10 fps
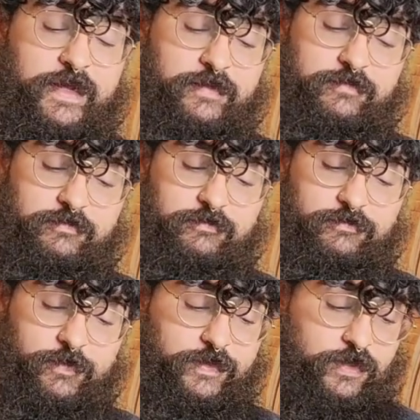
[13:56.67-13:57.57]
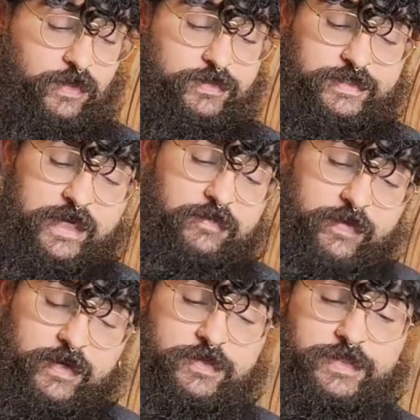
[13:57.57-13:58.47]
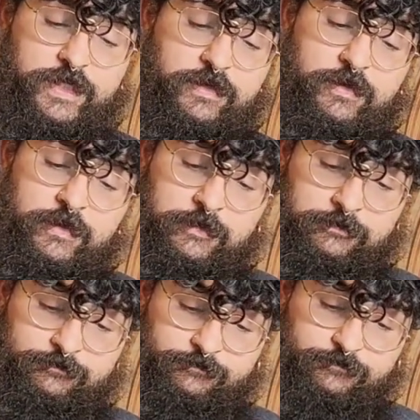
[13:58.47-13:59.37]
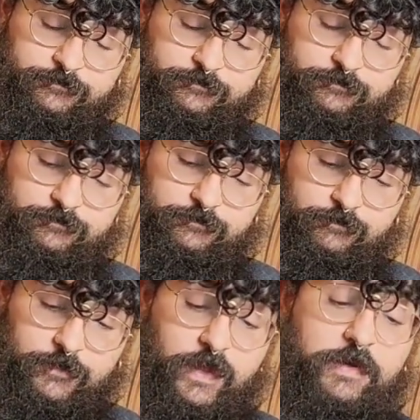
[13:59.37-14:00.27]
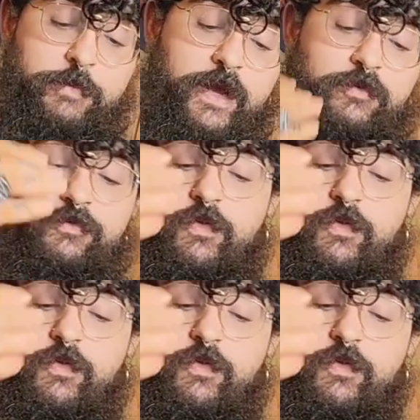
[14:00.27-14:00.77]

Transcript: That with the current state of energy, the compelled